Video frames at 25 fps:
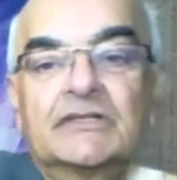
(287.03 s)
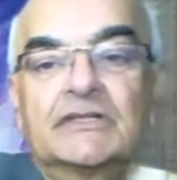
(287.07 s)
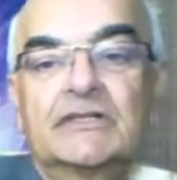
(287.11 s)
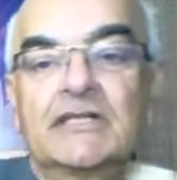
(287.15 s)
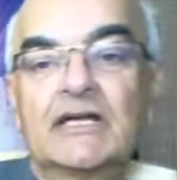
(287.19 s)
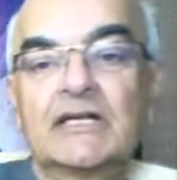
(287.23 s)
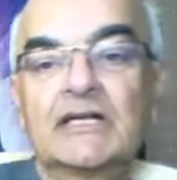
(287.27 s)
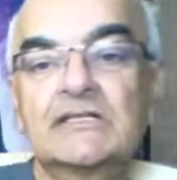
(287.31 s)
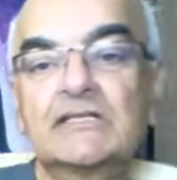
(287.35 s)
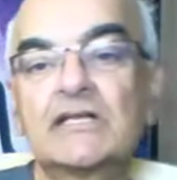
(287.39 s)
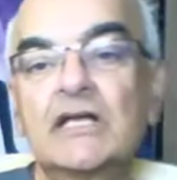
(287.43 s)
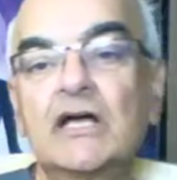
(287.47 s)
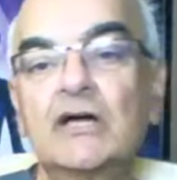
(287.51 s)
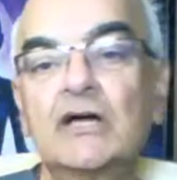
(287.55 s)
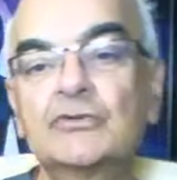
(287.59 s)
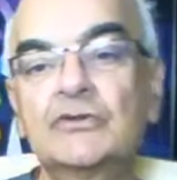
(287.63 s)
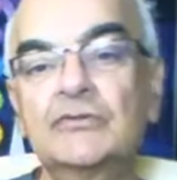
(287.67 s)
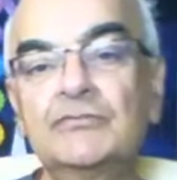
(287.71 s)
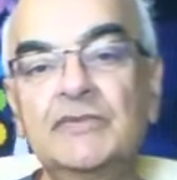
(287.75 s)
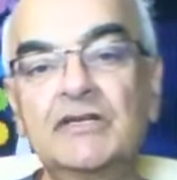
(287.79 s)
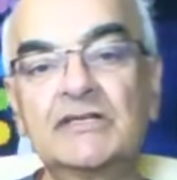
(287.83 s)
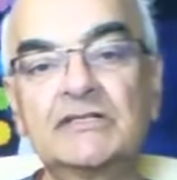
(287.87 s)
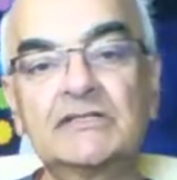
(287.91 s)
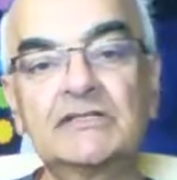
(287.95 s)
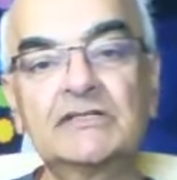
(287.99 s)
That's how the
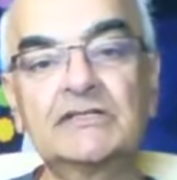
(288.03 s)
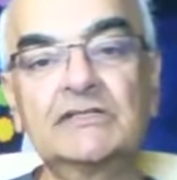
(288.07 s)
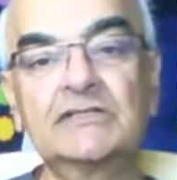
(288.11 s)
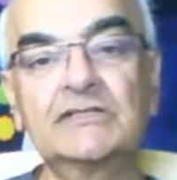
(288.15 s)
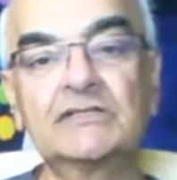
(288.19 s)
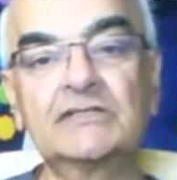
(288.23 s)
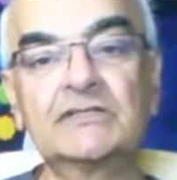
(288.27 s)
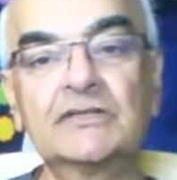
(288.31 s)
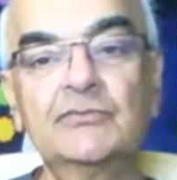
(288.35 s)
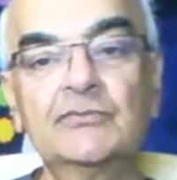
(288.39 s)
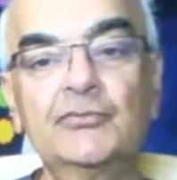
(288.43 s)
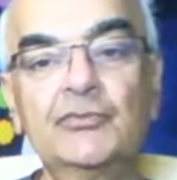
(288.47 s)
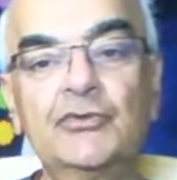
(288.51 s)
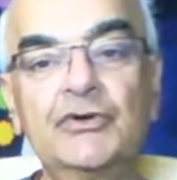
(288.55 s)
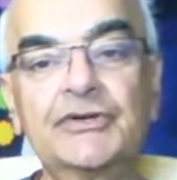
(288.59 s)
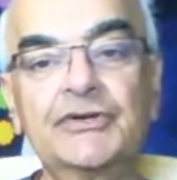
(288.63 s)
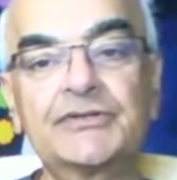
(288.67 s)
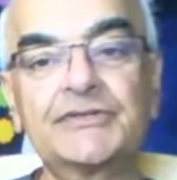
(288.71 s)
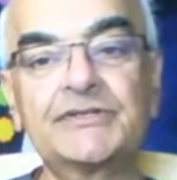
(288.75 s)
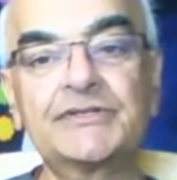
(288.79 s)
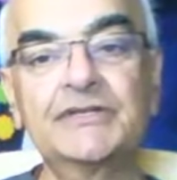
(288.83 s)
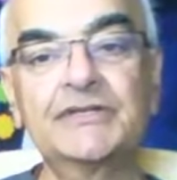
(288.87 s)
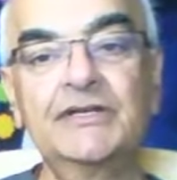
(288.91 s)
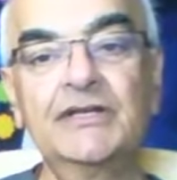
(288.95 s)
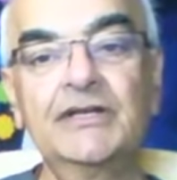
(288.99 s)
message system works.